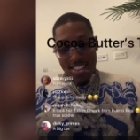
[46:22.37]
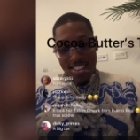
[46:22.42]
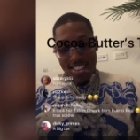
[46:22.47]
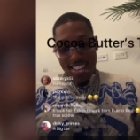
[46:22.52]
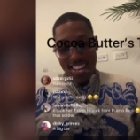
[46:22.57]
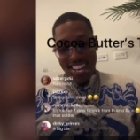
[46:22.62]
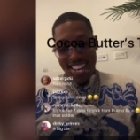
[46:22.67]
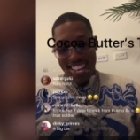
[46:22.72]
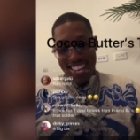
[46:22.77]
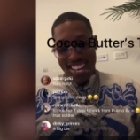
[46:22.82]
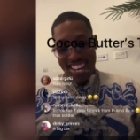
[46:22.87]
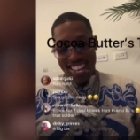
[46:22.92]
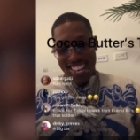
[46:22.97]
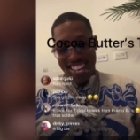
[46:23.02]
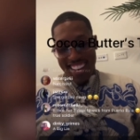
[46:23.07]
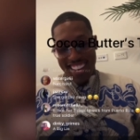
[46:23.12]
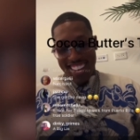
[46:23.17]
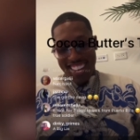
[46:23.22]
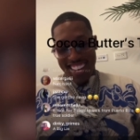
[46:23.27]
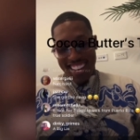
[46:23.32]

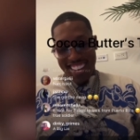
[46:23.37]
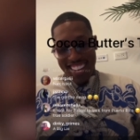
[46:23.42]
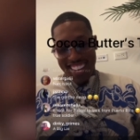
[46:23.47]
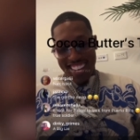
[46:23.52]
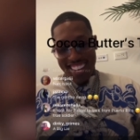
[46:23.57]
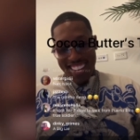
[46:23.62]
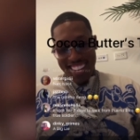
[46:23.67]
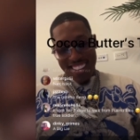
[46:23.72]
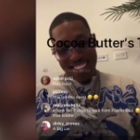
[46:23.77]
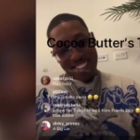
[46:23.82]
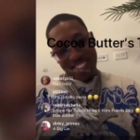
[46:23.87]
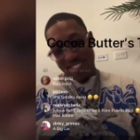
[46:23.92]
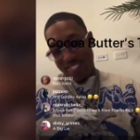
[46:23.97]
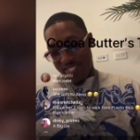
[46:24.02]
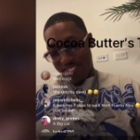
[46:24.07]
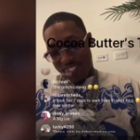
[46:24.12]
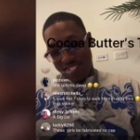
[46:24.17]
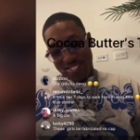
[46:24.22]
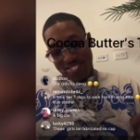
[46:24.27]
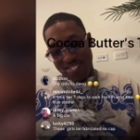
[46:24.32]
I
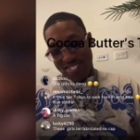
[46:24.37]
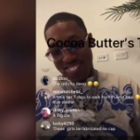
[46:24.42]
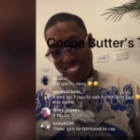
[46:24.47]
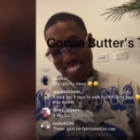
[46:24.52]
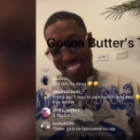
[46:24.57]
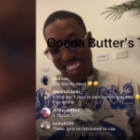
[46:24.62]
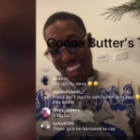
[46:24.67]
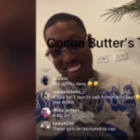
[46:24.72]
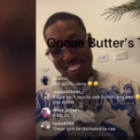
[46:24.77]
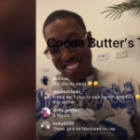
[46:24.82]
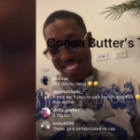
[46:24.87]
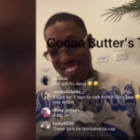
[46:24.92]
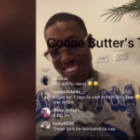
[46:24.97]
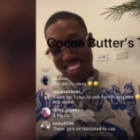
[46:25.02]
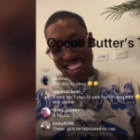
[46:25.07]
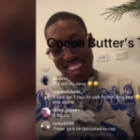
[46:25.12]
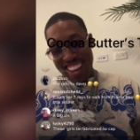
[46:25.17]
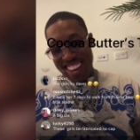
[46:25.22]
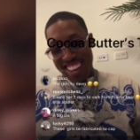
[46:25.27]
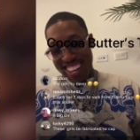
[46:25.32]
don't know,
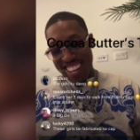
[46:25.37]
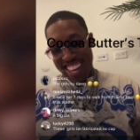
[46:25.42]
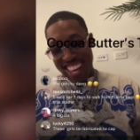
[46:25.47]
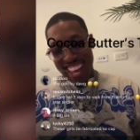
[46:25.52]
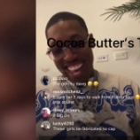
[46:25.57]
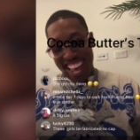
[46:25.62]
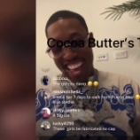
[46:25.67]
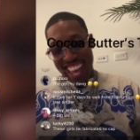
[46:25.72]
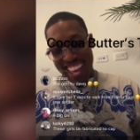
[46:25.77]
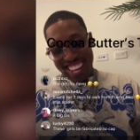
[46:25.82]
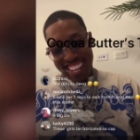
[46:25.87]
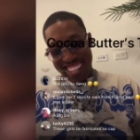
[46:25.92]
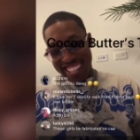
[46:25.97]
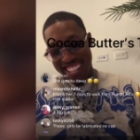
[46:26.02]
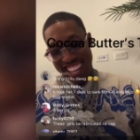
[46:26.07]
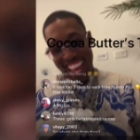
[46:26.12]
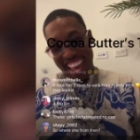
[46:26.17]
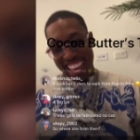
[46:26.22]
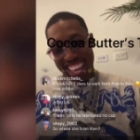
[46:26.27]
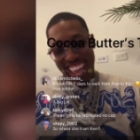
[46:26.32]
y'all. I,
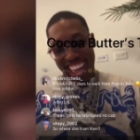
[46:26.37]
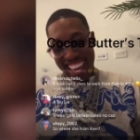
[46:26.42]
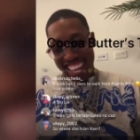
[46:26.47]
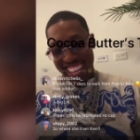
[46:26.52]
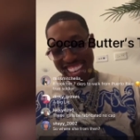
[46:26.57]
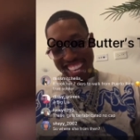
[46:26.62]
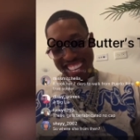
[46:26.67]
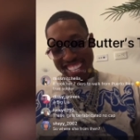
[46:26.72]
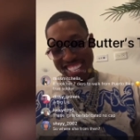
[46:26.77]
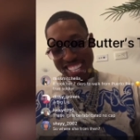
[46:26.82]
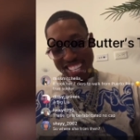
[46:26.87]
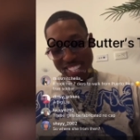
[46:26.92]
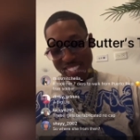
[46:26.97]
I, I guess.